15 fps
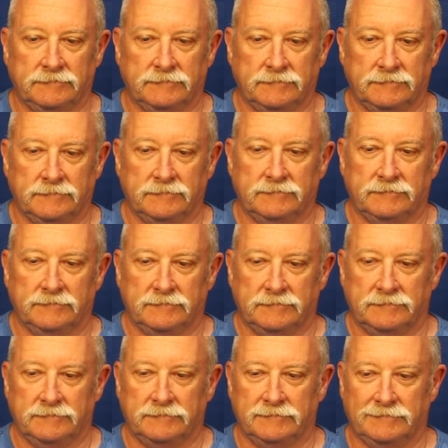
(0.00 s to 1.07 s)

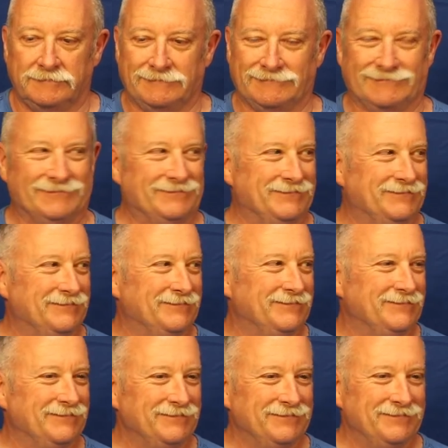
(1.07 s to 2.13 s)

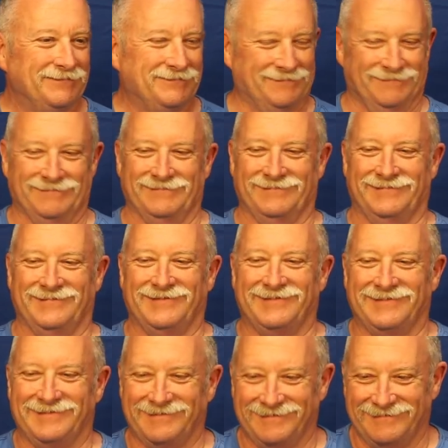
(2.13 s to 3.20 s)

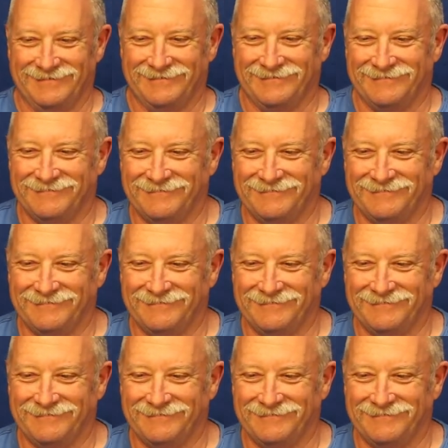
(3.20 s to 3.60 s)
(not speaking)